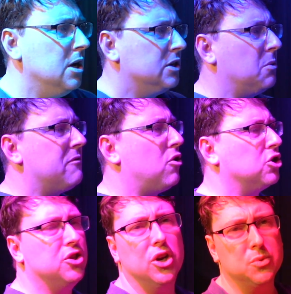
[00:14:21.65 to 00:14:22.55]
So we've
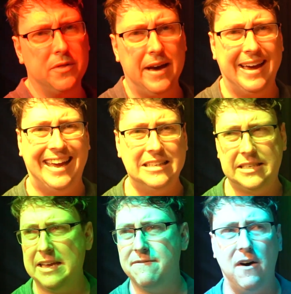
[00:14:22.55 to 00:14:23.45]
rocked those with our
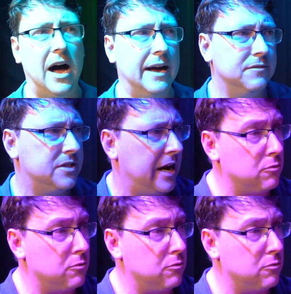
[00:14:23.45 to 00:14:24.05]
NT5s,